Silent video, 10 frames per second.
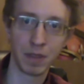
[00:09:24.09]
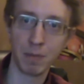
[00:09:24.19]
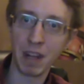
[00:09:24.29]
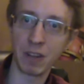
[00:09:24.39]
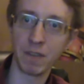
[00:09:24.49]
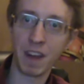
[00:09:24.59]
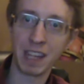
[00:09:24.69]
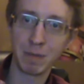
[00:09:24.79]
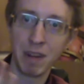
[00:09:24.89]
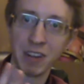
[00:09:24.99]
Michael
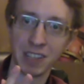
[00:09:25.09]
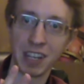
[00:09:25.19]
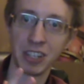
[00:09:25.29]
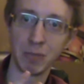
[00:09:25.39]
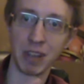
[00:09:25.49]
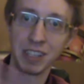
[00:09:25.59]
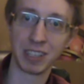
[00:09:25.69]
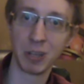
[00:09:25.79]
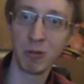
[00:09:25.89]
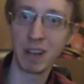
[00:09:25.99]
Fassbender essentially plays
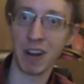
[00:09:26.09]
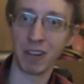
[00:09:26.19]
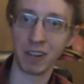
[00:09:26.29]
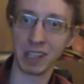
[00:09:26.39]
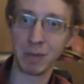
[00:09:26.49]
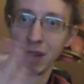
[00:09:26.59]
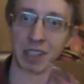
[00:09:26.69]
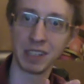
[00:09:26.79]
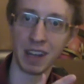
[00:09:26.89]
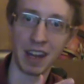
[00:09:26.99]
two characters. He
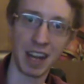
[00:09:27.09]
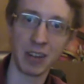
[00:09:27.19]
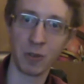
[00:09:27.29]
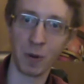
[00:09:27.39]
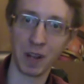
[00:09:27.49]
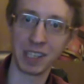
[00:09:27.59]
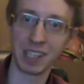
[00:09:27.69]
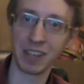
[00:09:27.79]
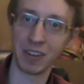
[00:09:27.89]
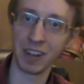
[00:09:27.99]
plays an android
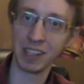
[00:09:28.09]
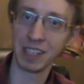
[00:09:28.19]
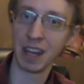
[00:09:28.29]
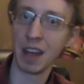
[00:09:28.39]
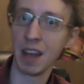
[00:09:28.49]
series.